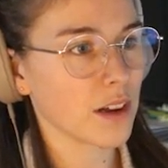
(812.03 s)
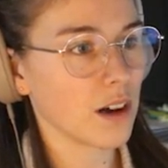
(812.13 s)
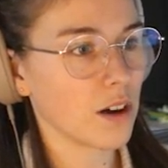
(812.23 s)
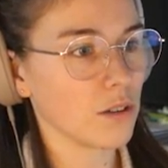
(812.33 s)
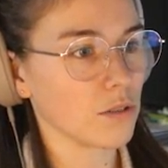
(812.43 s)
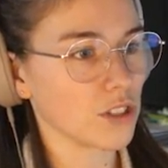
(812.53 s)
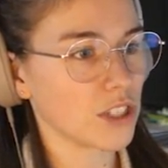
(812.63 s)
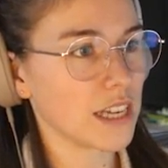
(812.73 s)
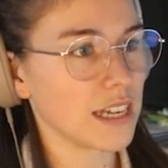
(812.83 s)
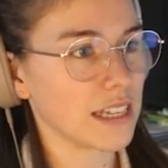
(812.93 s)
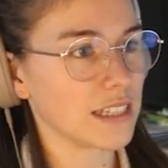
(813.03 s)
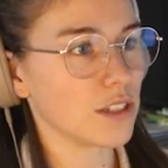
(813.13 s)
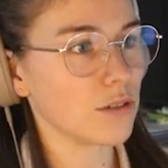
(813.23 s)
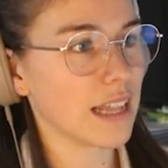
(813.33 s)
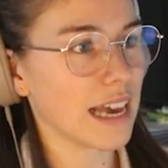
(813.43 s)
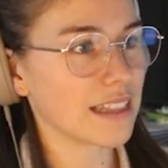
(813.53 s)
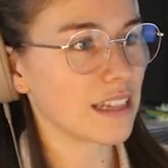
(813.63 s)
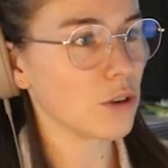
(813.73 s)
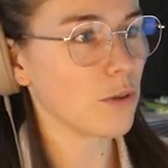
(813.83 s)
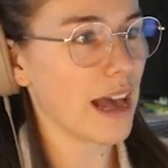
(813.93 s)
Oh, shit. Do you like the
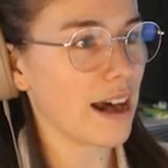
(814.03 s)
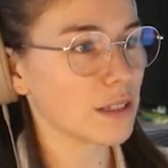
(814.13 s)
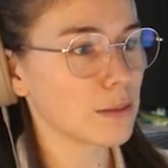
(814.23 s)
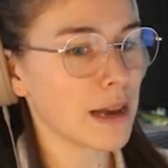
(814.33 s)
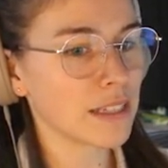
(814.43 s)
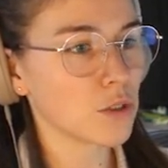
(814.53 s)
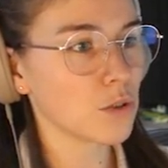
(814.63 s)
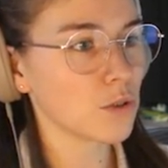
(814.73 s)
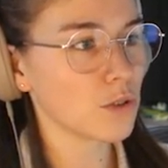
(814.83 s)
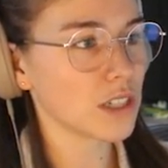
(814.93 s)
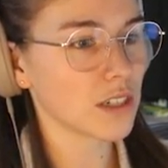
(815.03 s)
new house, my dude?